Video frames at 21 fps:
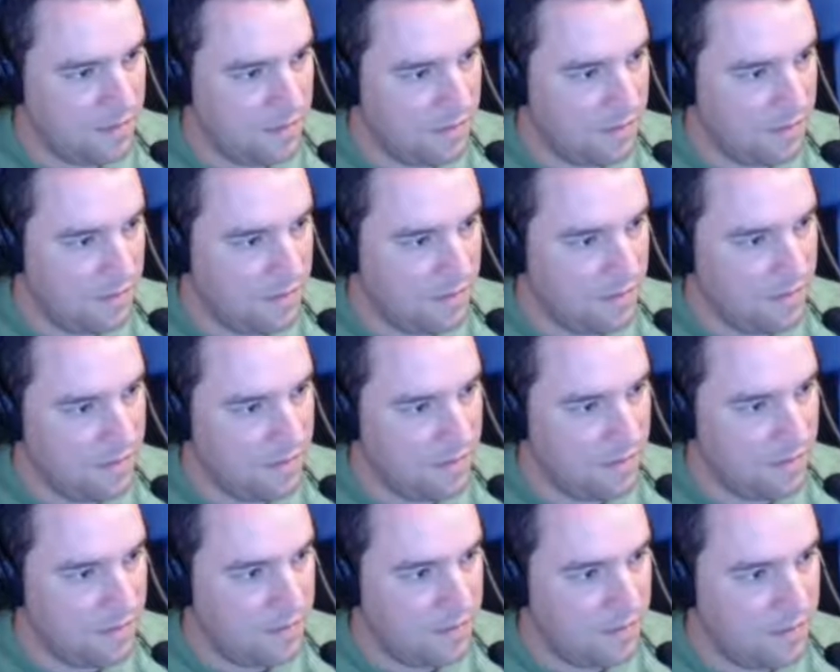
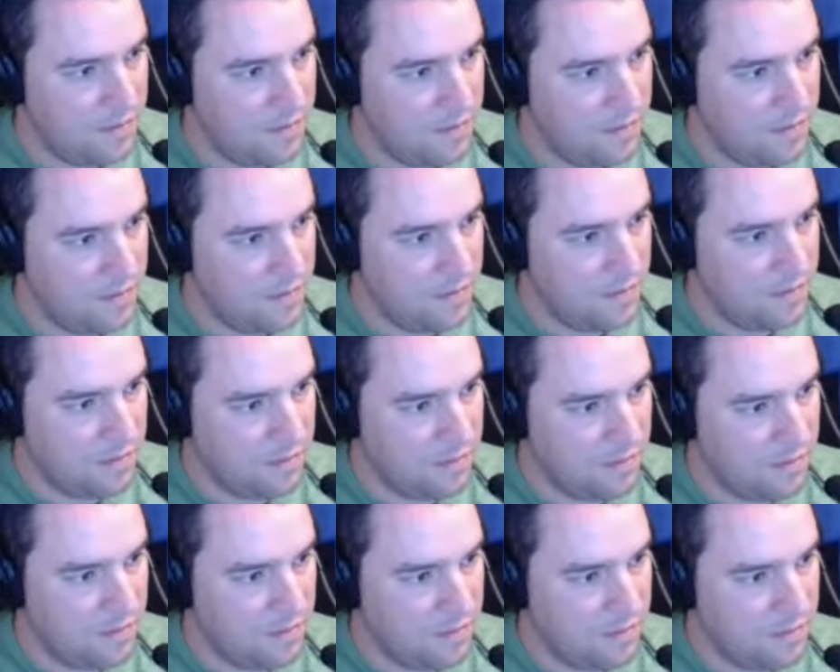
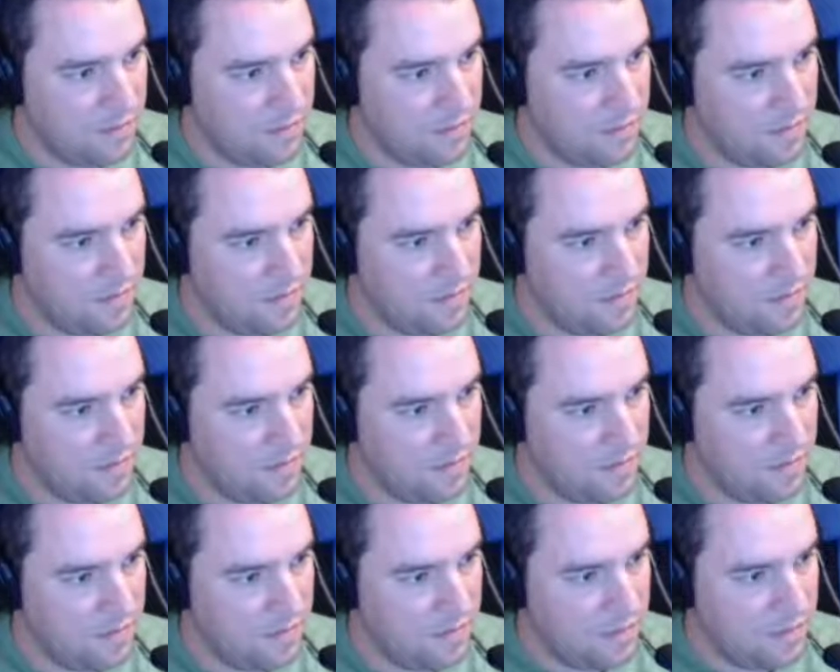
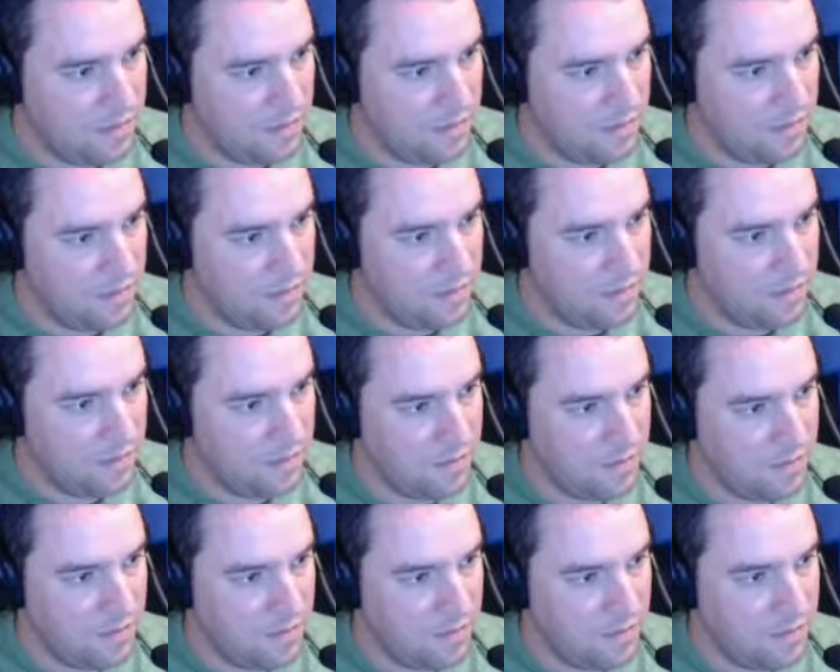
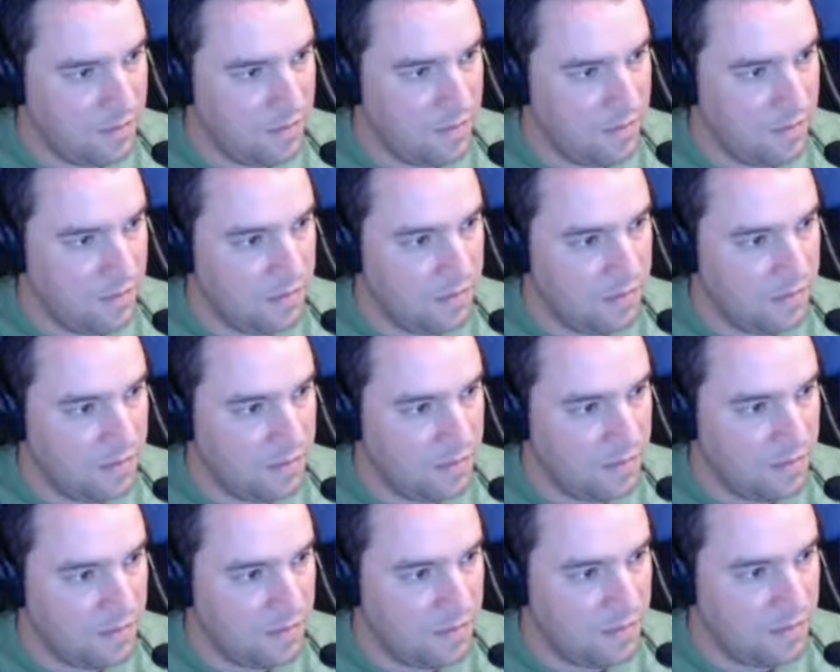
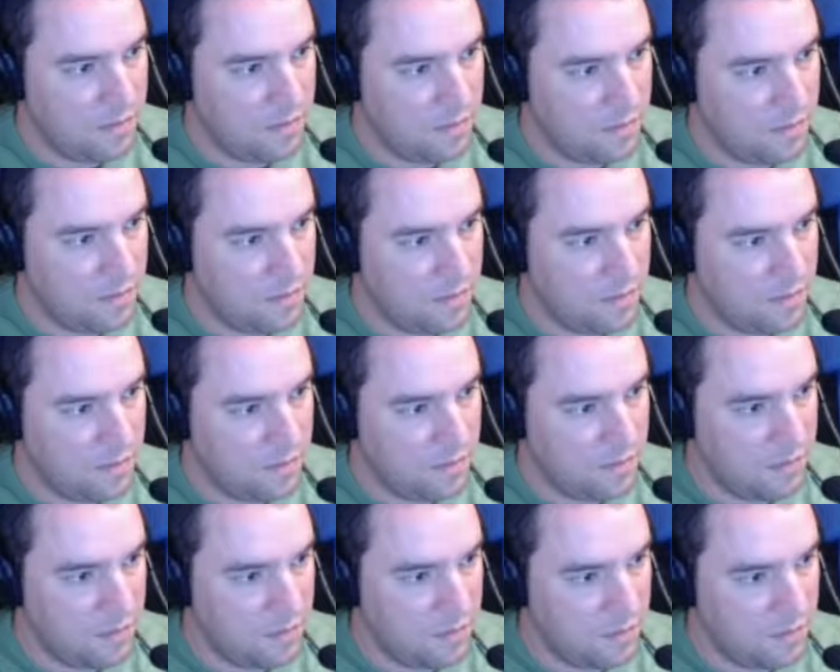
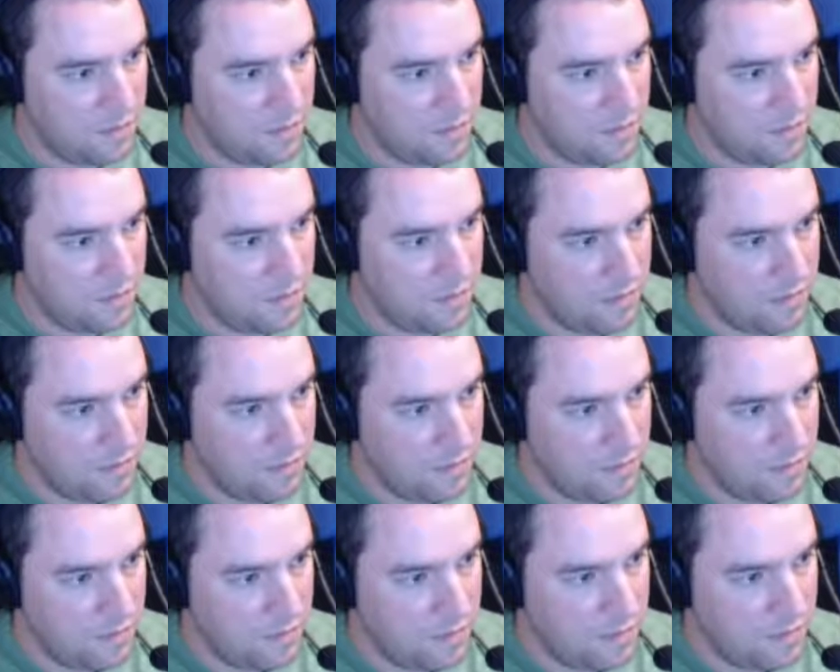
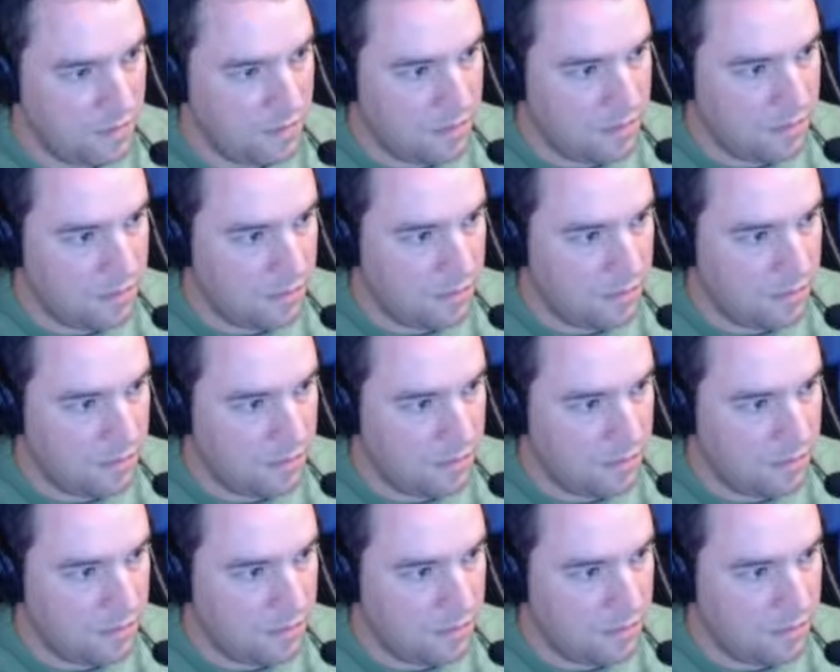(silent)